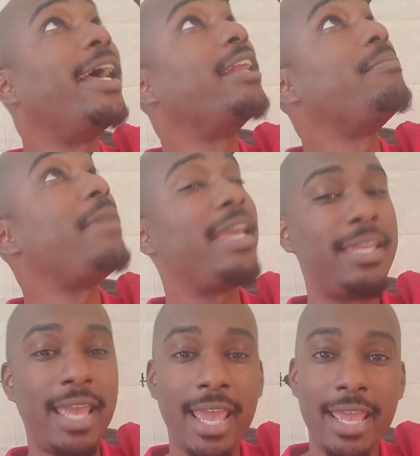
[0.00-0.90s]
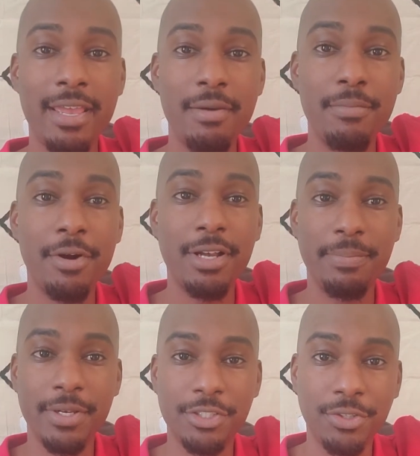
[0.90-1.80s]
and make a
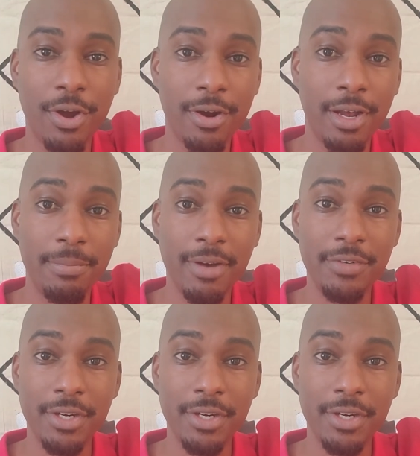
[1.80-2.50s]
Merkaba star above your